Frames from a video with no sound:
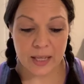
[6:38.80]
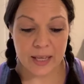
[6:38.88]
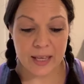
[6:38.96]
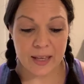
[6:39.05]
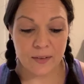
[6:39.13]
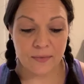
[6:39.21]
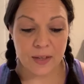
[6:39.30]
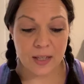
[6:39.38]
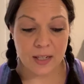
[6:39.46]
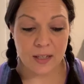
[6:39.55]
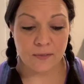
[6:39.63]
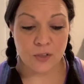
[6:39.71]
if
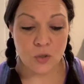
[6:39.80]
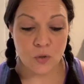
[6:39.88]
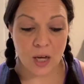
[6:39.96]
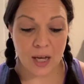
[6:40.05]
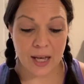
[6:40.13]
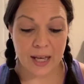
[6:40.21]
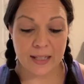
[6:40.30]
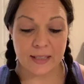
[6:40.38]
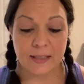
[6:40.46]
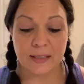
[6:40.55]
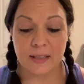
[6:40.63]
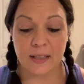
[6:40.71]
any of you
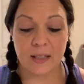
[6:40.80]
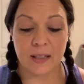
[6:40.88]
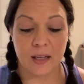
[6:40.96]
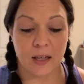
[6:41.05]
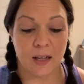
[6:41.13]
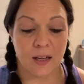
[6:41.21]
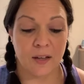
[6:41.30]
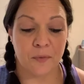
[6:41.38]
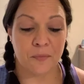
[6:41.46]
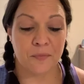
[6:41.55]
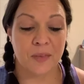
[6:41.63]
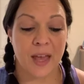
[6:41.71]
guys
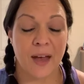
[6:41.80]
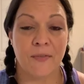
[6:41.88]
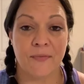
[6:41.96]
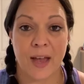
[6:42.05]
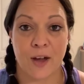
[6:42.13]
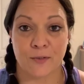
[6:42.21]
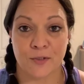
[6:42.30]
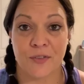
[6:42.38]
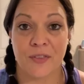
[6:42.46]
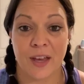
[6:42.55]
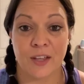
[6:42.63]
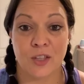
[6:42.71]
have found
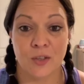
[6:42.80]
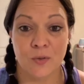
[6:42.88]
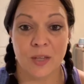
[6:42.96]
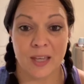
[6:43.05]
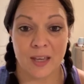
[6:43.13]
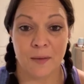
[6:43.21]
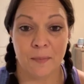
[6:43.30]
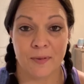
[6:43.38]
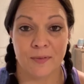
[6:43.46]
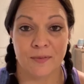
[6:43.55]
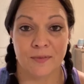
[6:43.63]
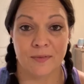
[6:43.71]
that you keep
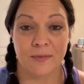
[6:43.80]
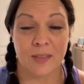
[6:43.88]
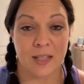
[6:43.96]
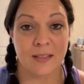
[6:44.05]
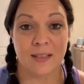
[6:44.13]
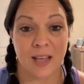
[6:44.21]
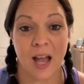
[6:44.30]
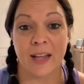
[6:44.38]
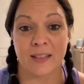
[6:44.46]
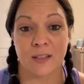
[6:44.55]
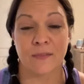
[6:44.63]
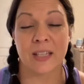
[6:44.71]
these
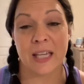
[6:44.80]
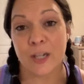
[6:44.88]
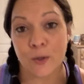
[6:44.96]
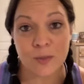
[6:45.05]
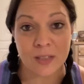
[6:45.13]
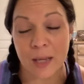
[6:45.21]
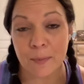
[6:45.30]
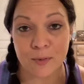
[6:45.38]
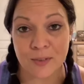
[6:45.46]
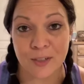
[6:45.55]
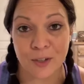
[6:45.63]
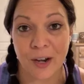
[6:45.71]
kinds of keto
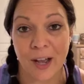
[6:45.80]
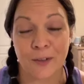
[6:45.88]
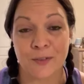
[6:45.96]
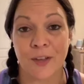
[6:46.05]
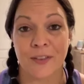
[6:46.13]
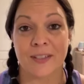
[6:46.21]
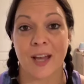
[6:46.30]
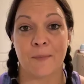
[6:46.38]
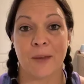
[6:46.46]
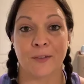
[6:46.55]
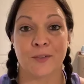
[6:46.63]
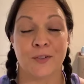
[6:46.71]
staples in your house all the time
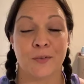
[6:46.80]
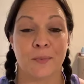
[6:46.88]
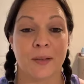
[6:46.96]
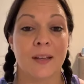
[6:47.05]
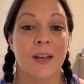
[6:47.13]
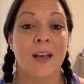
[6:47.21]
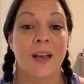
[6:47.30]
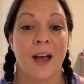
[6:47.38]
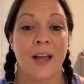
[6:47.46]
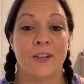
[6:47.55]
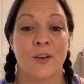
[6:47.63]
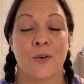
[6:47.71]
now too, but
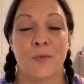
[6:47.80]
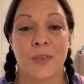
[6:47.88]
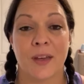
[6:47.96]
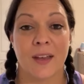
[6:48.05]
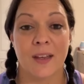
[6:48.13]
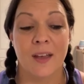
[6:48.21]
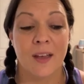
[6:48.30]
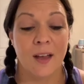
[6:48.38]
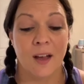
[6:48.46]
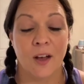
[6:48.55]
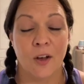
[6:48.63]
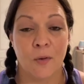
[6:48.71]
I know that
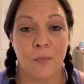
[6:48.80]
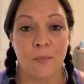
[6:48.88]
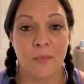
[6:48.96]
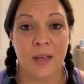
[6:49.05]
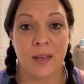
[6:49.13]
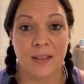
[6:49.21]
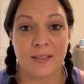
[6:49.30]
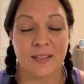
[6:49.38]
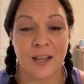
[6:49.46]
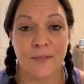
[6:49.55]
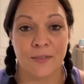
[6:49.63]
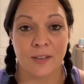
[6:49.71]
it has
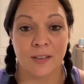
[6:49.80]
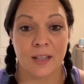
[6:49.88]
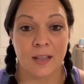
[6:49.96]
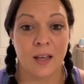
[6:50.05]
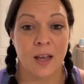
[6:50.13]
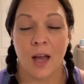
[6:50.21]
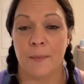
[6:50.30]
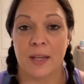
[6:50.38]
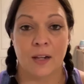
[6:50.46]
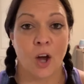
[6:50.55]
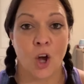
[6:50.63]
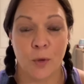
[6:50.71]
definitely,
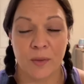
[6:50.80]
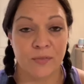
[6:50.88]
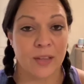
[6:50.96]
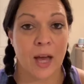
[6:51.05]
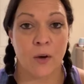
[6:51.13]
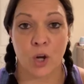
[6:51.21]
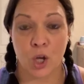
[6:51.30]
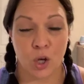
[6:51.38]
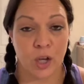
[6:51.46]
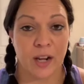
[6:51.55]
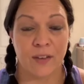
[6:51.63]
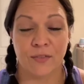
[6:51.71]
almond flour,
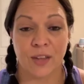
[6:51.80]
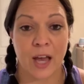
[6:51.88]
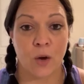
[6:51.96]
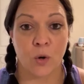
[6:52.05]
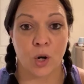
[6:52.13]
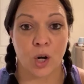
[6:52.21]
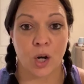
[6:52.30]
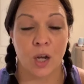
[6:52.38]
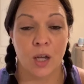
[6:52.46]
coconut flour,